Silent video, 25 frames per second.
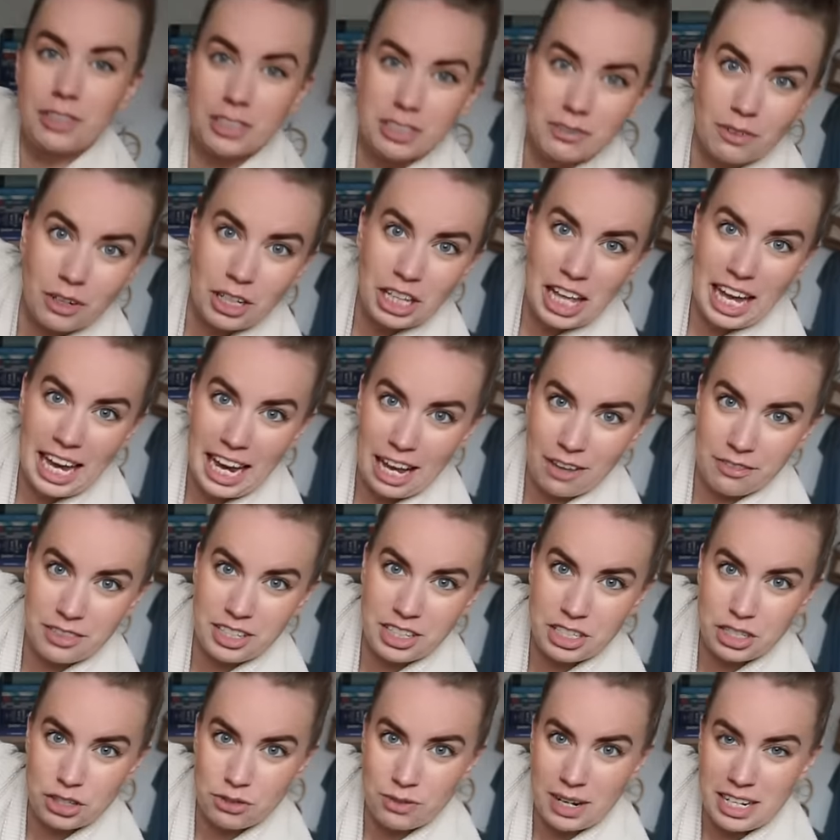First of all, I have
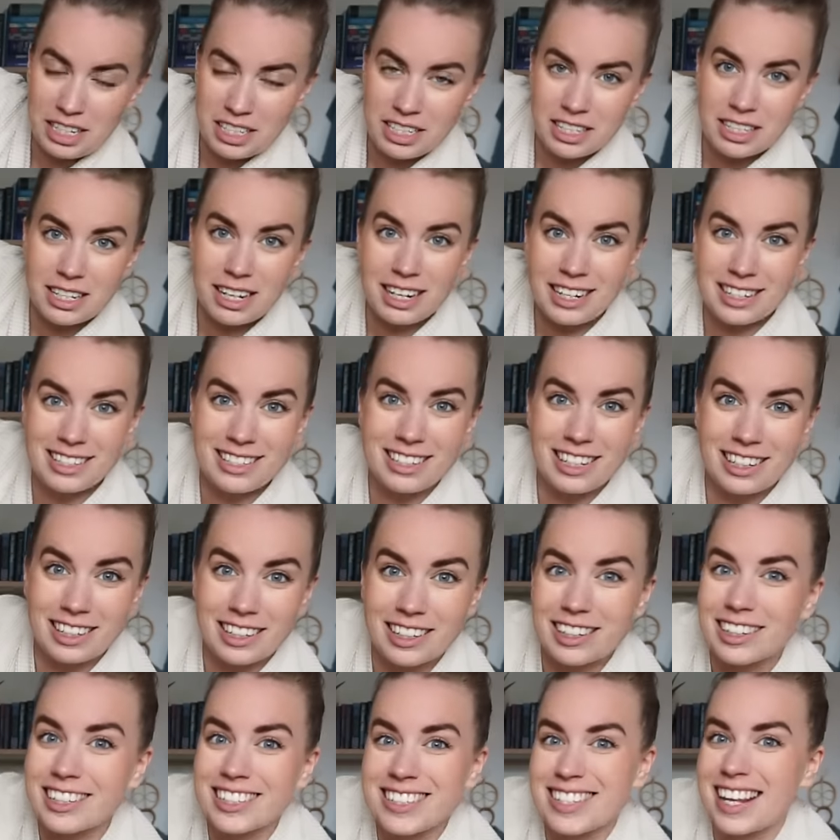this dress. It's a
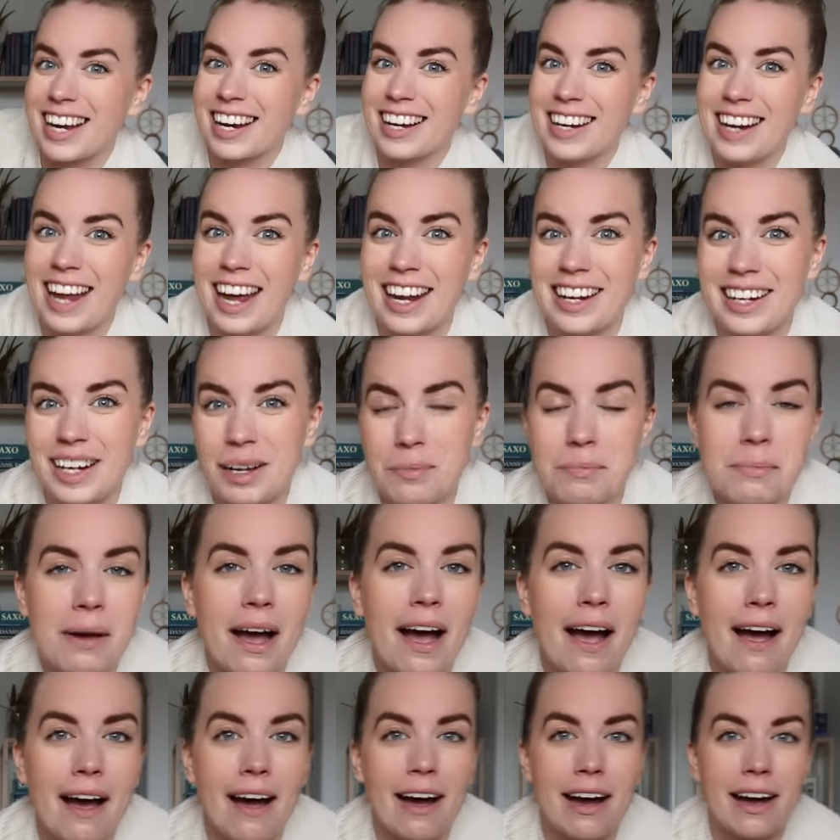little secondhand
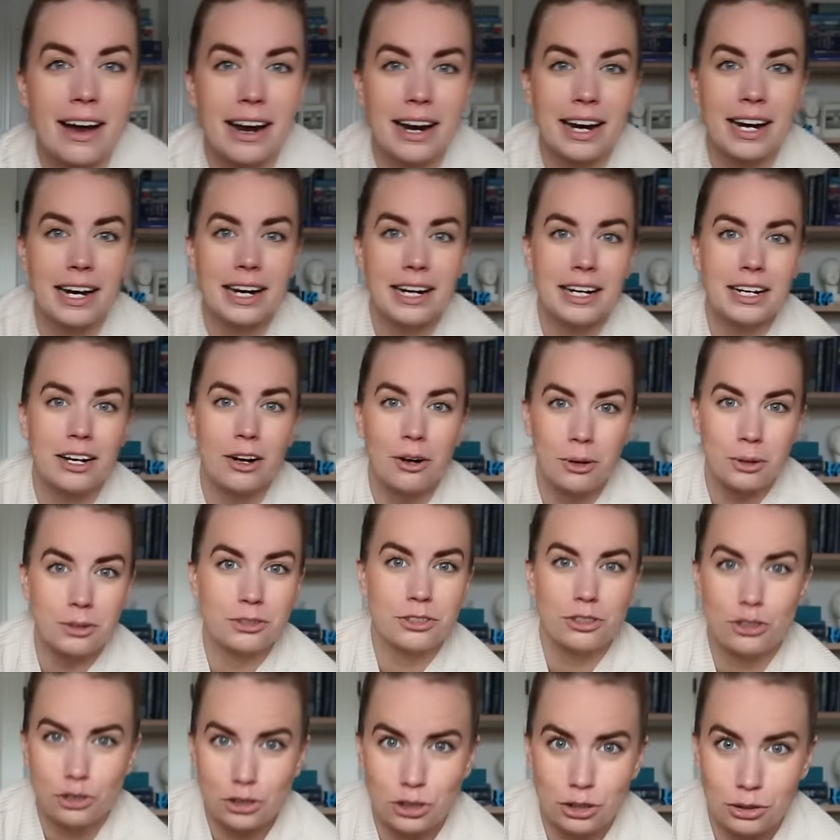number. I
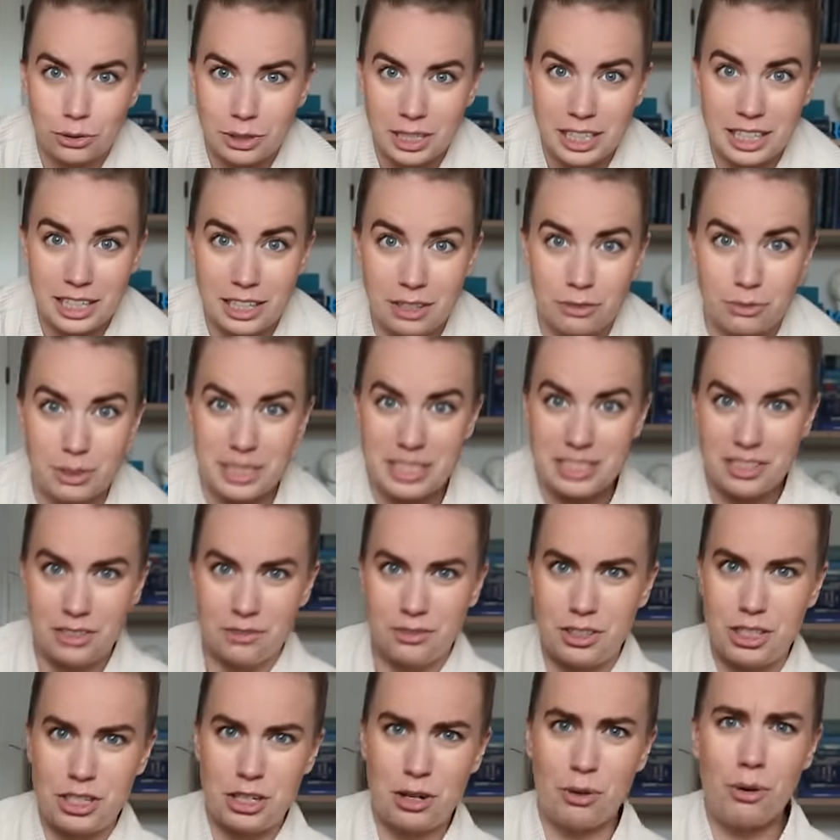also showed it in a
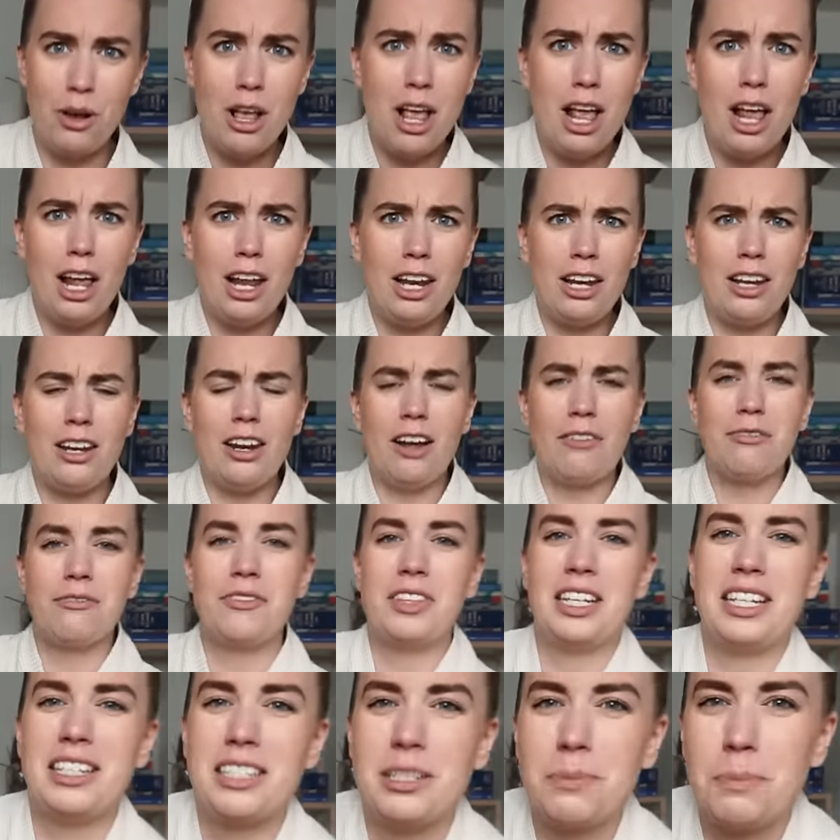recent video. Love
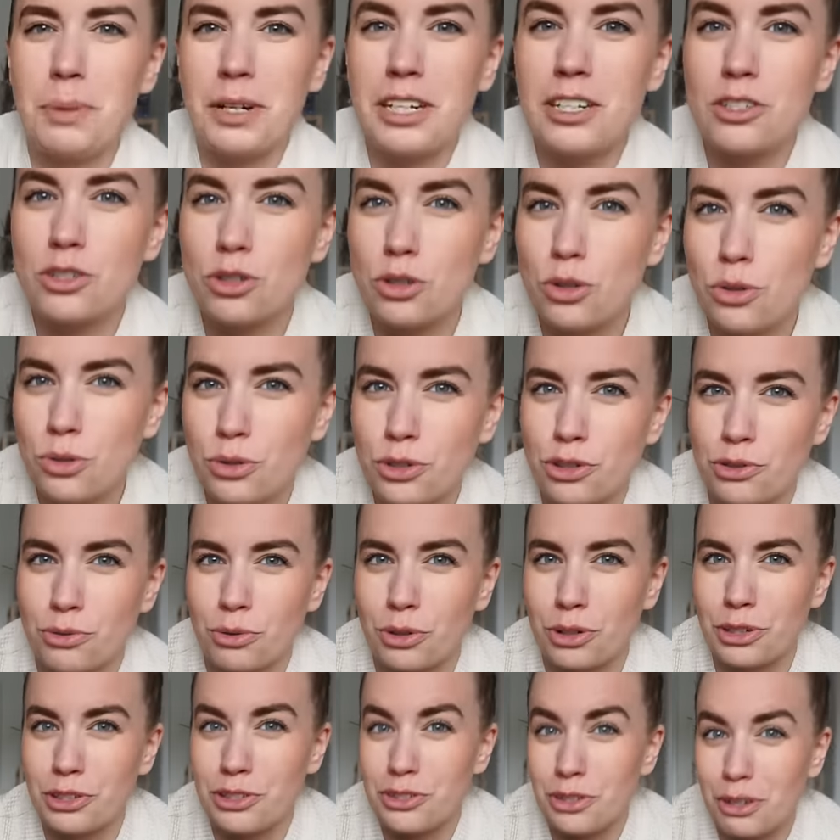this, but it's
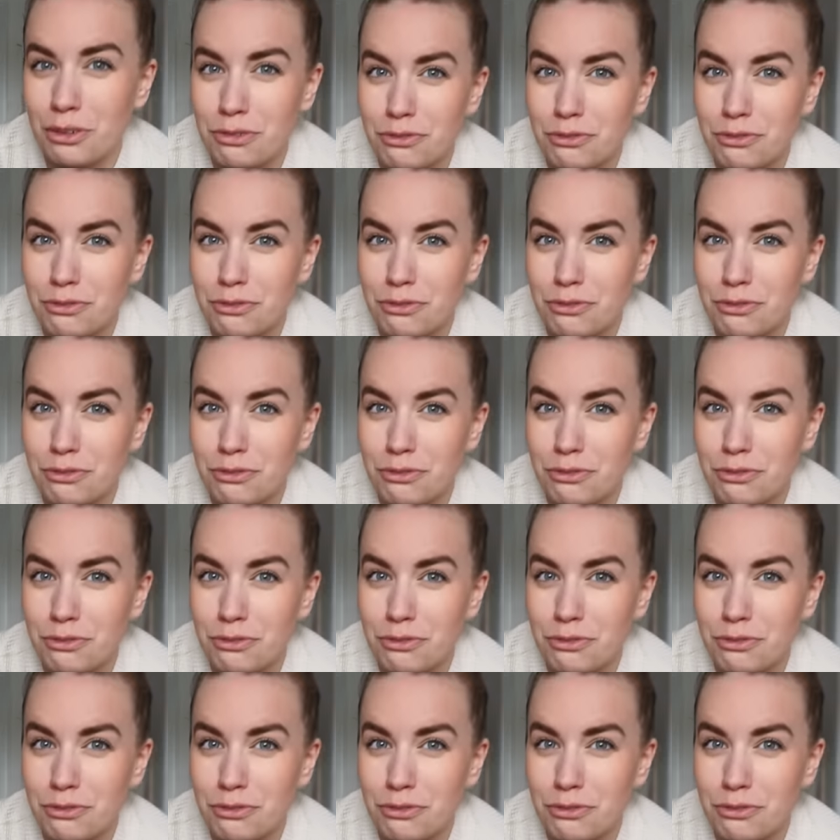corduroy, so